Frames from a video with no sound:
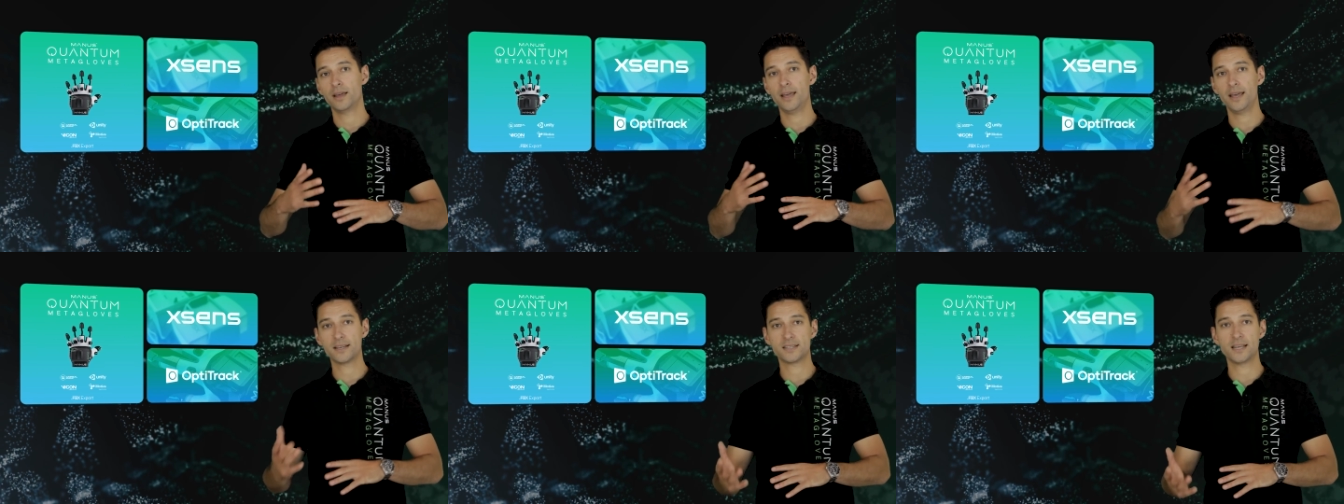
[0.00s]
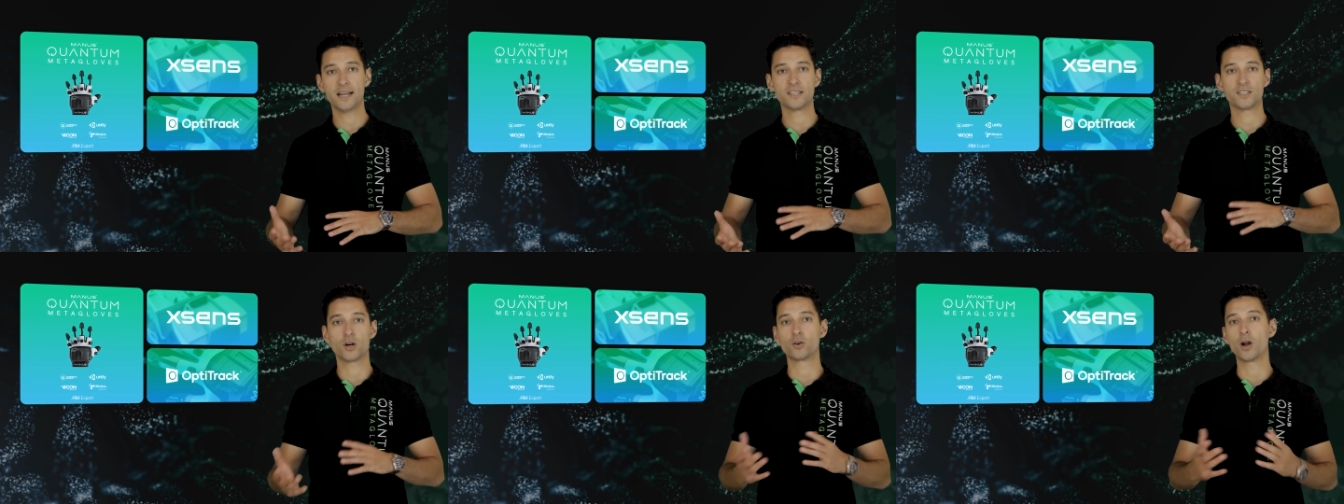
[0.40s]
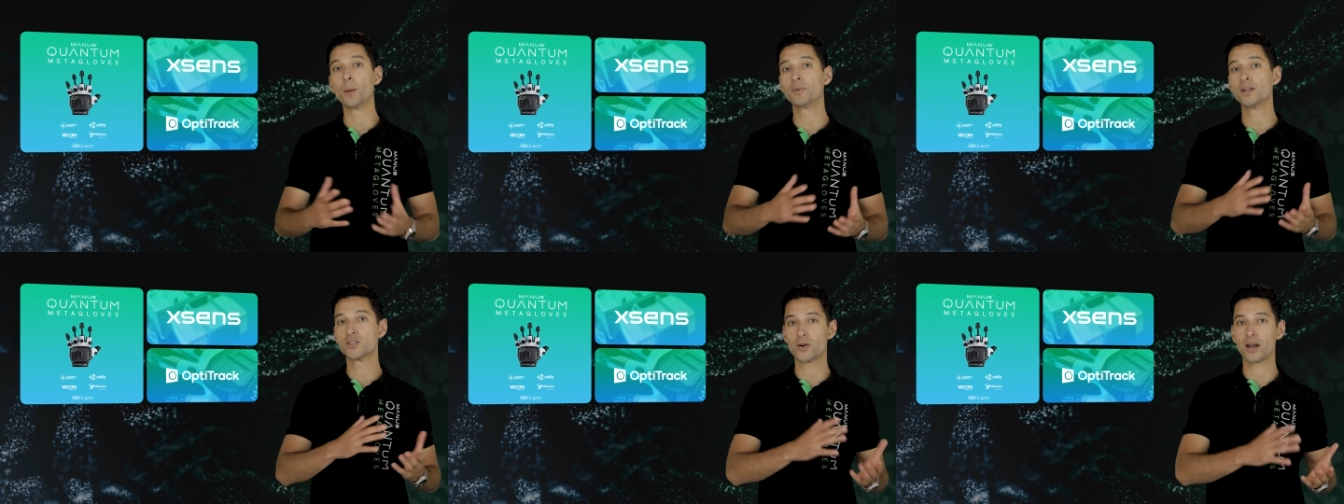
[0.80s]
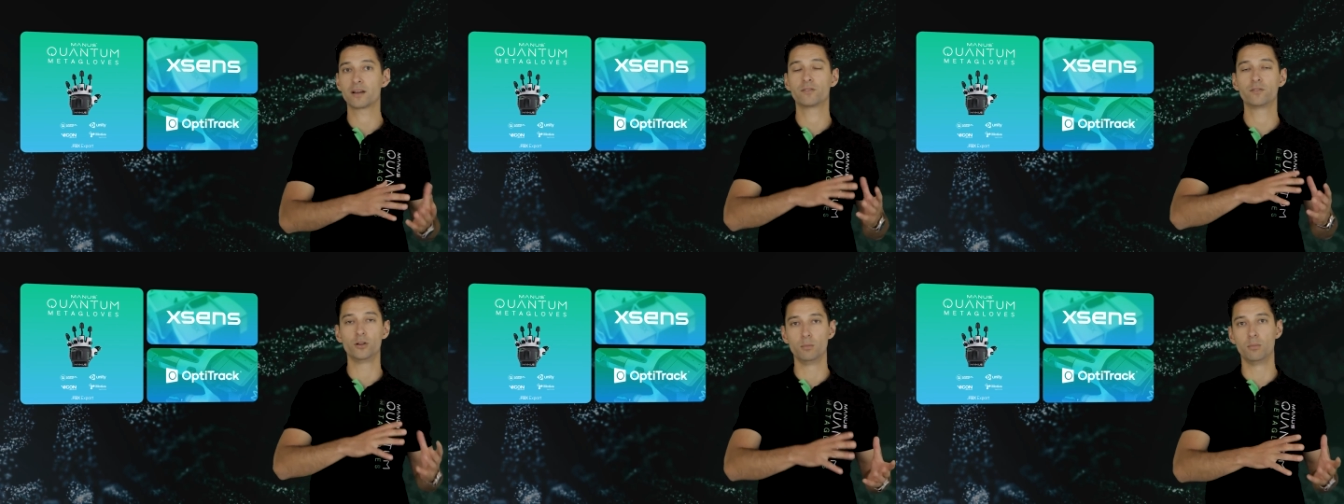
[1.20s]
Xsense or OptiTrack
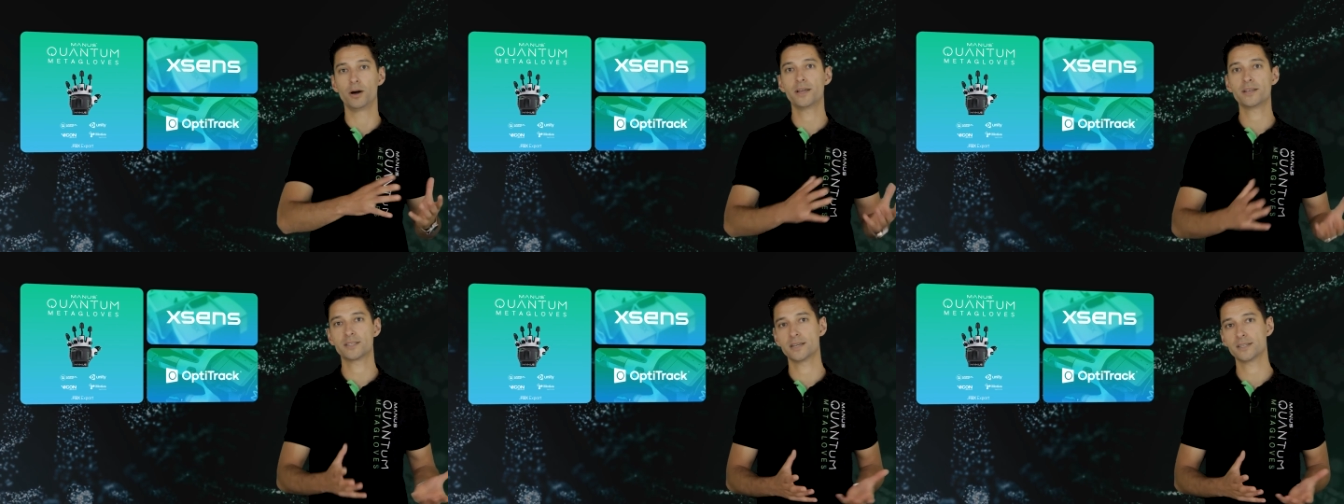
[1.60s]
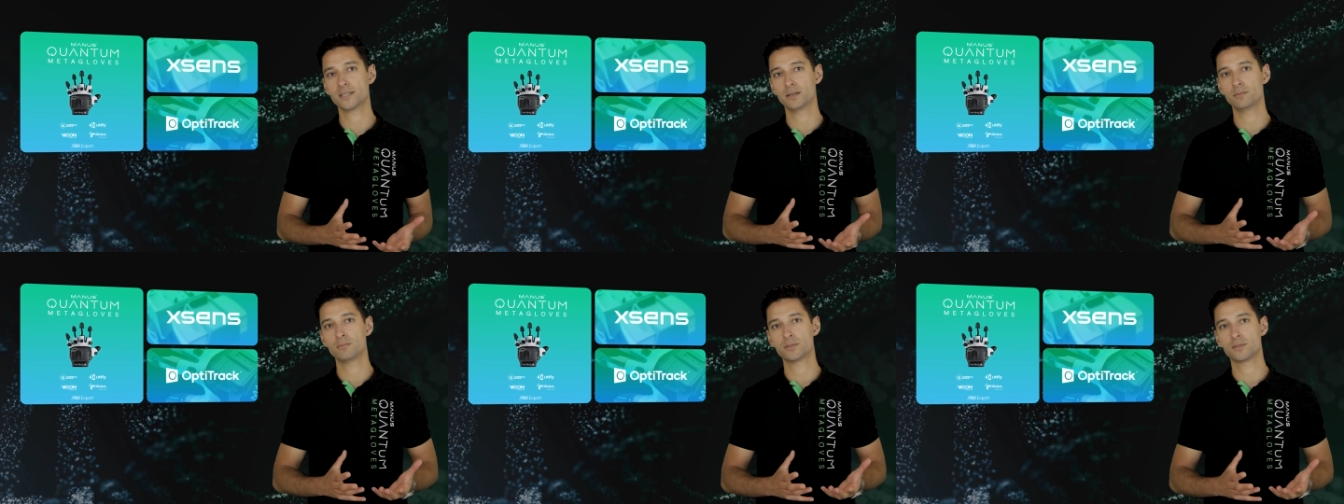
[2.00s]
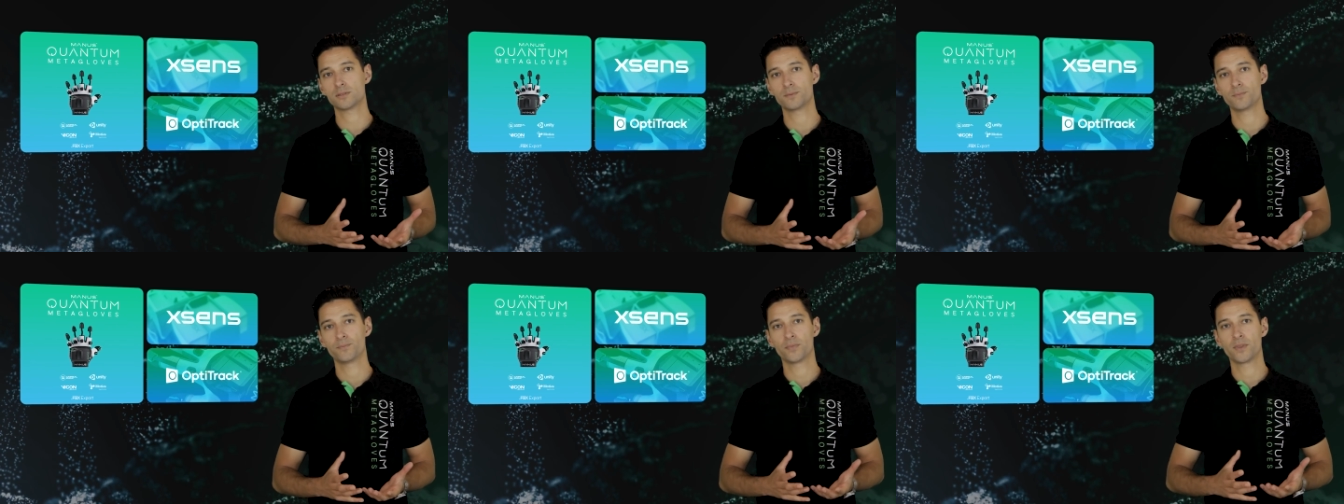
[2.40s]
full body systems,